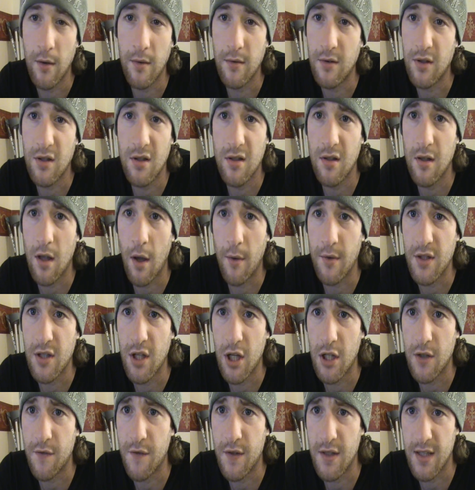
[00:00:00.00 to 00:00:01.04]
Go and
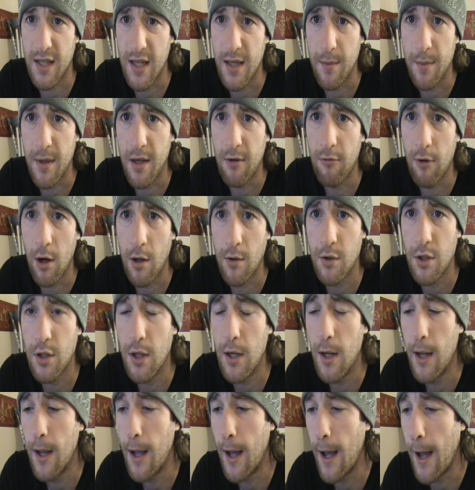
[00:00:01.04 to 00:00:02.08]
search for
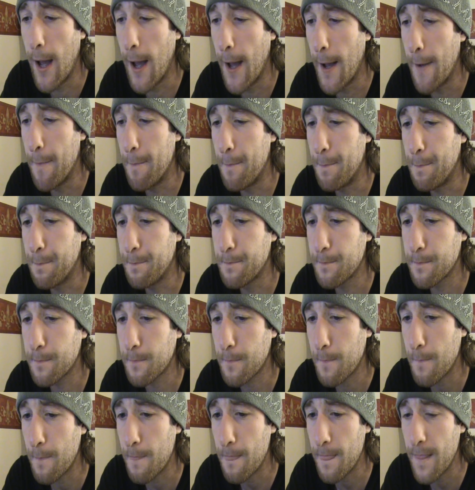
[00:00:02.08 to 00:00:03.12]
TPRoach.
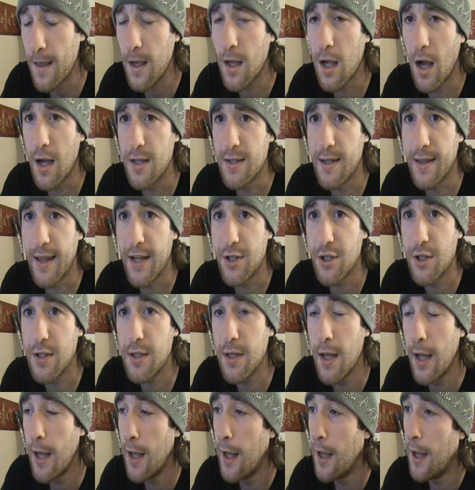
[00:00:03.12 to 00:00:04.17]
The guy's a
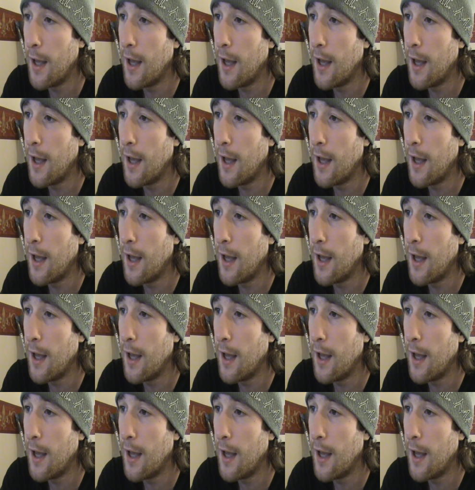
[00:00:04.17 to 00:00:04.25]
legend.